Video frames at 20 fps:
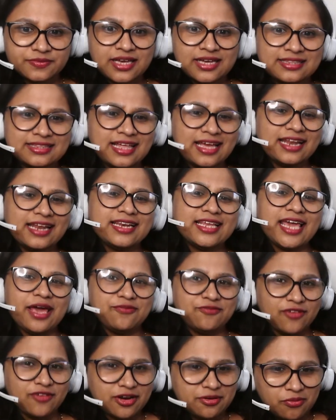then came
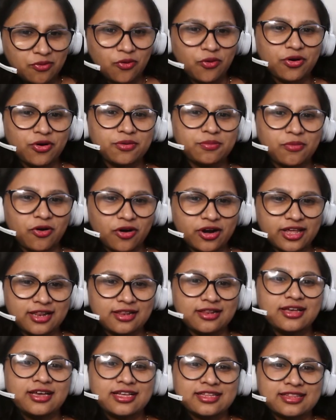one more model,
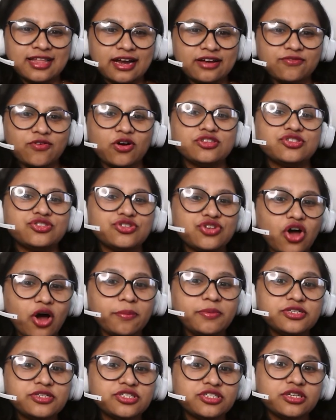that was
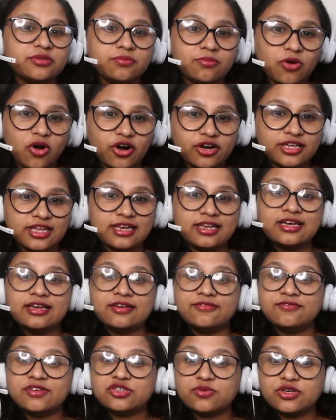Robertson model,
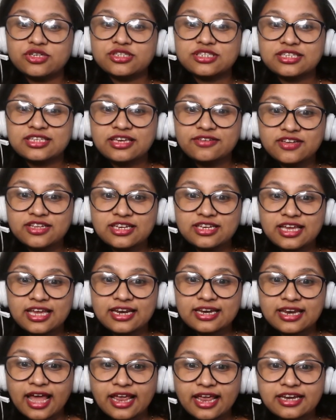which was given in
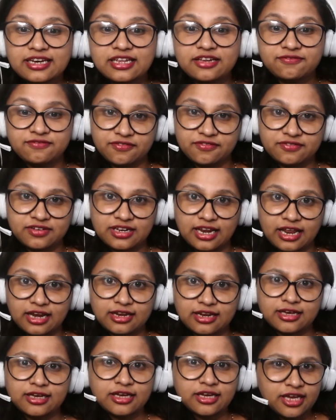1959.
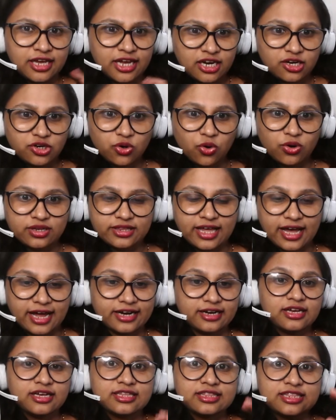He told that
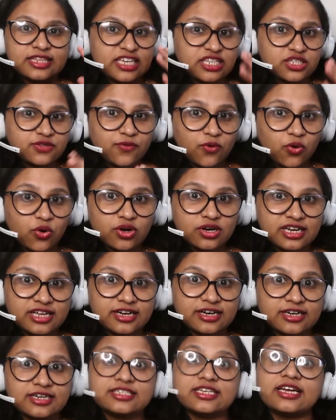these 4
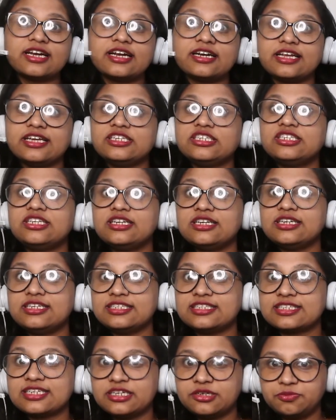layers are arranged in a
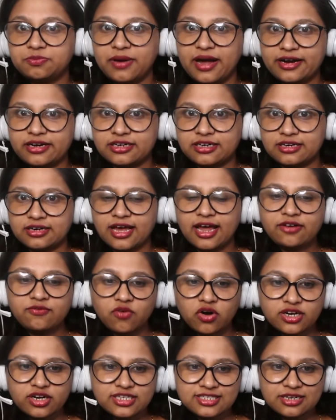discrete pattern. And
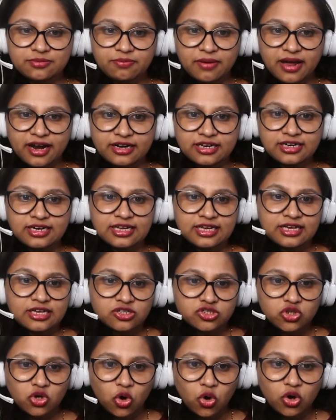what is that pattern?
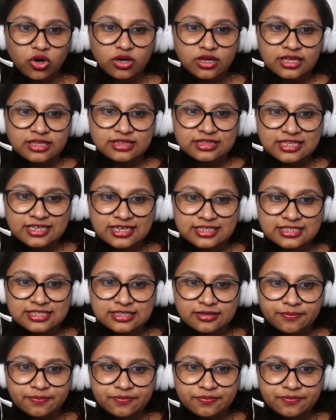So this